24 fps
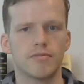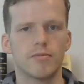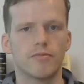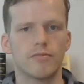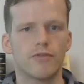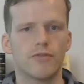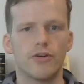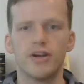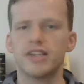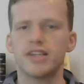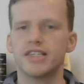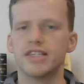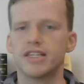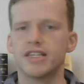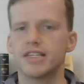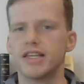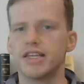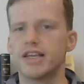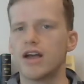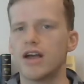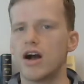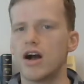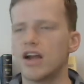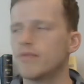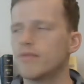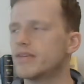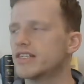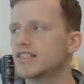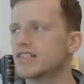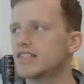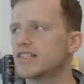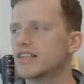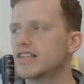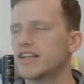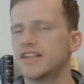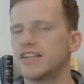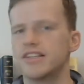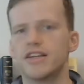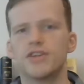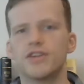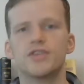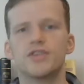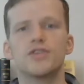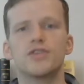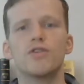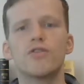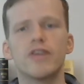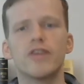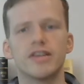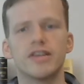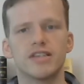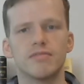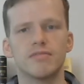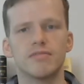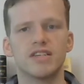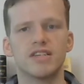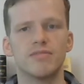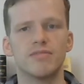For instance, economists consider tourism